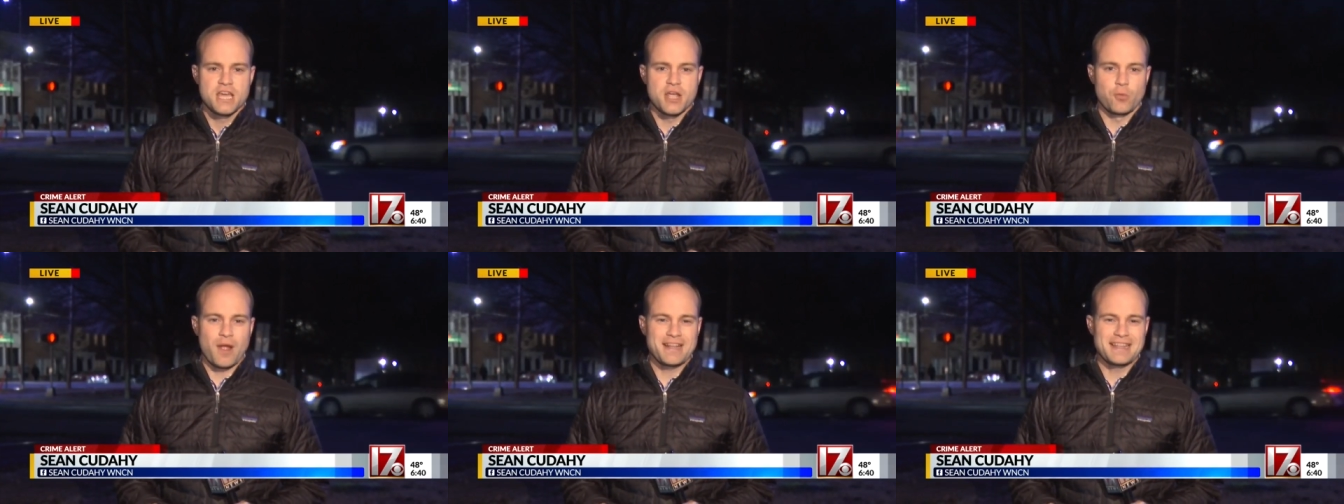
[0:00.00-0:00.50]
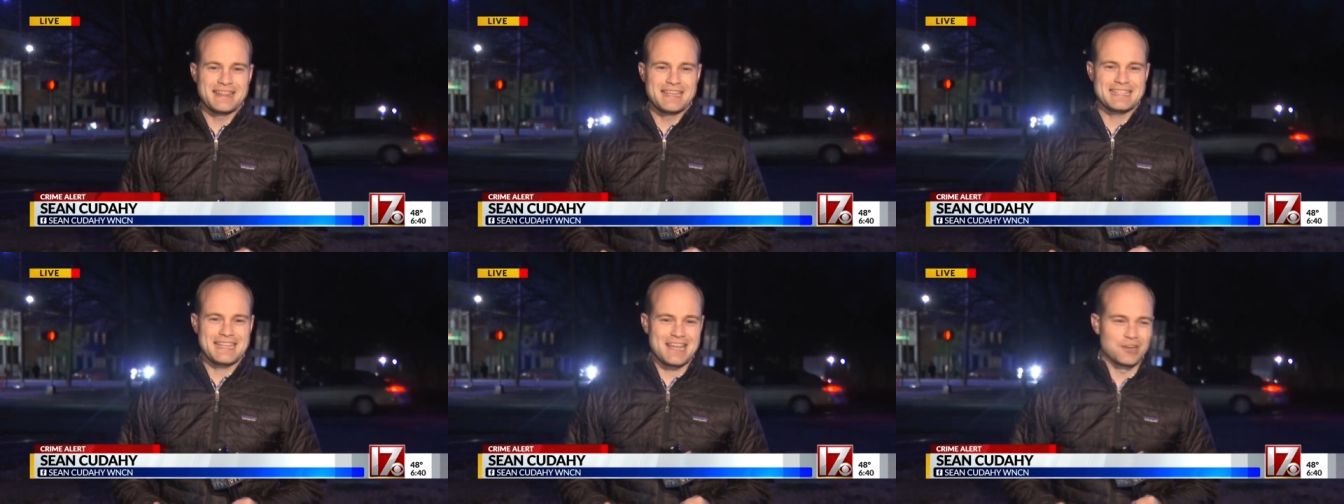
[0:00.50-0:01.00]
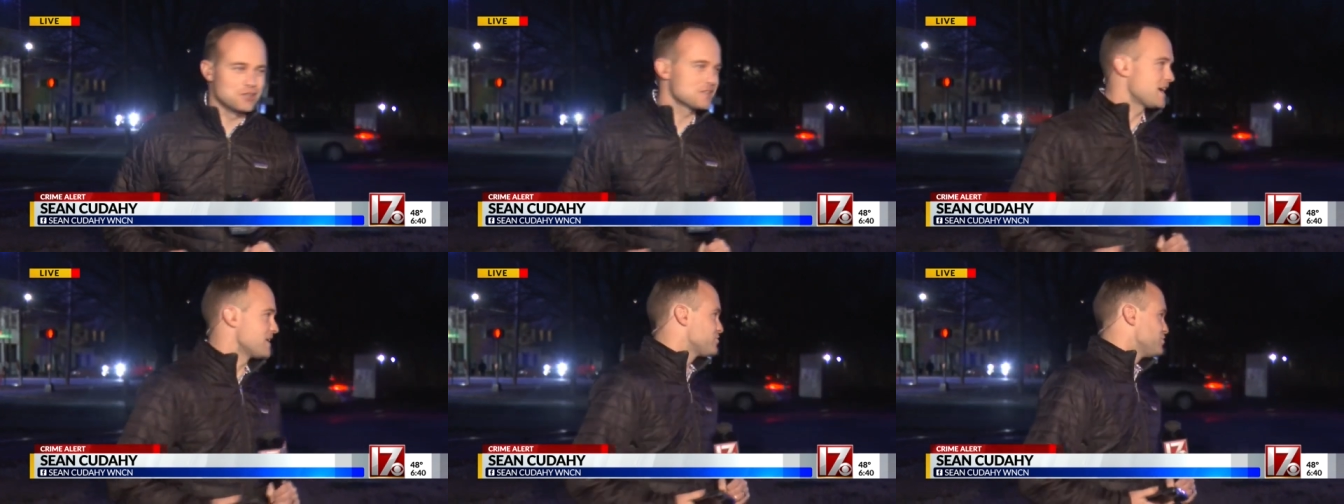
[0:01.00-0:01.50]
yeah, right in this
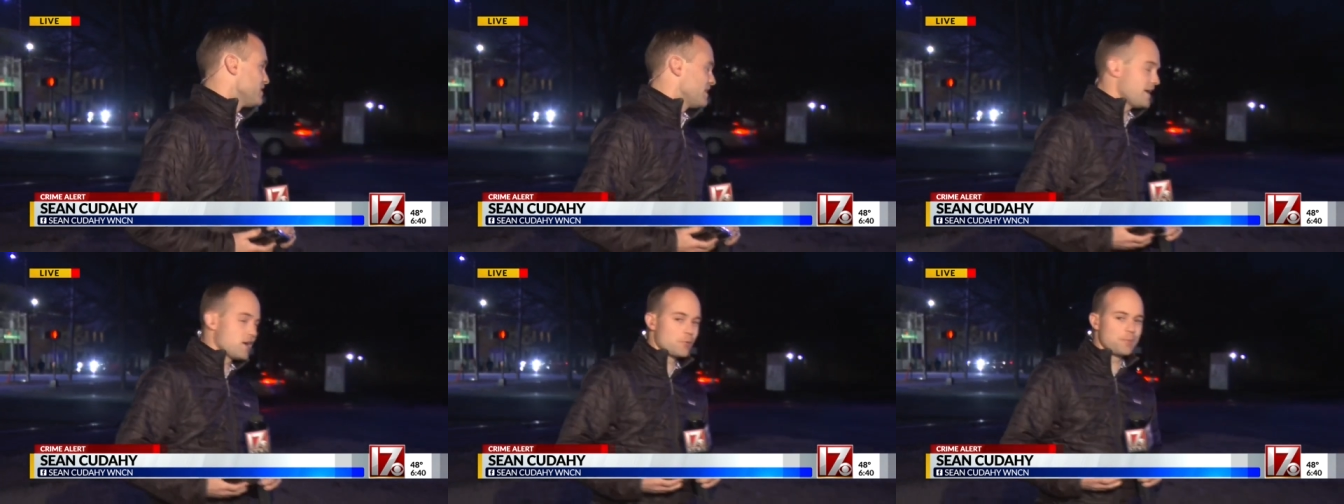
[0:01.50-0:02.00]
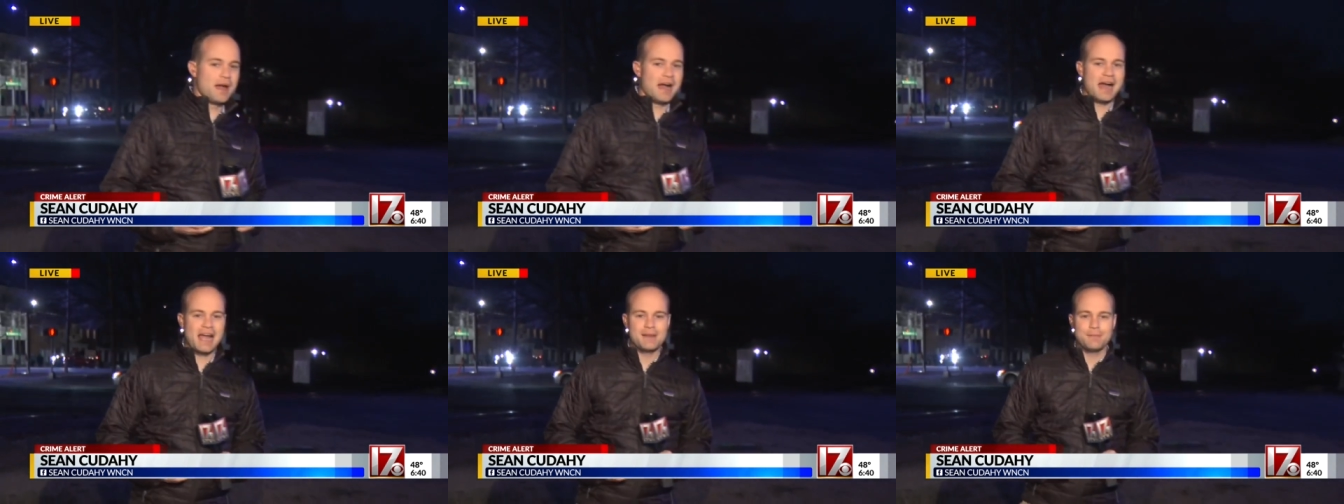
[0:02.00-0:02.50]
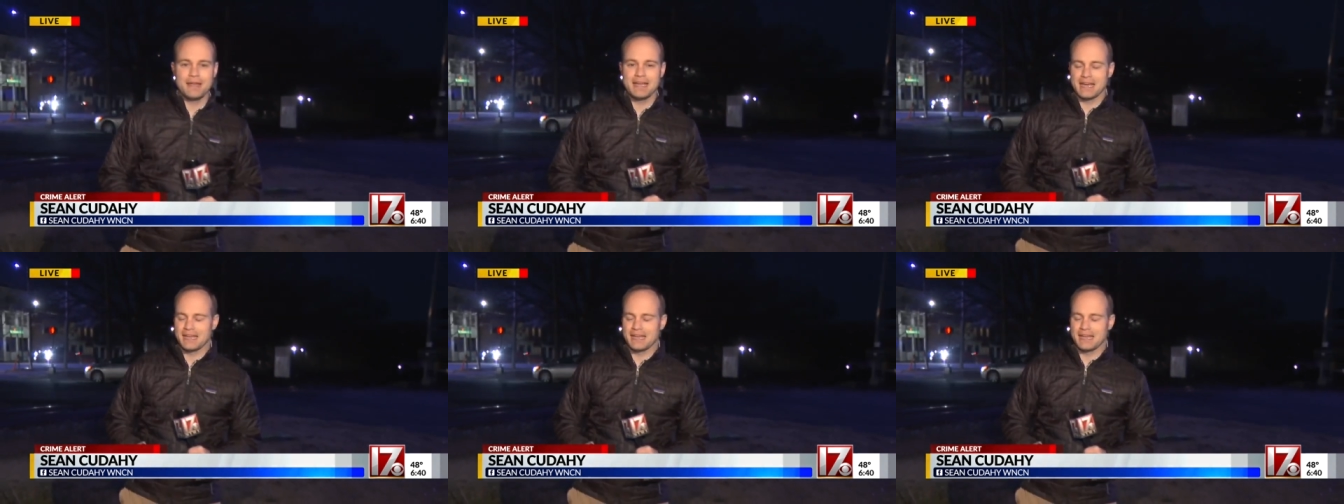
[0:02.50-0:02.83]
intersection here behind me.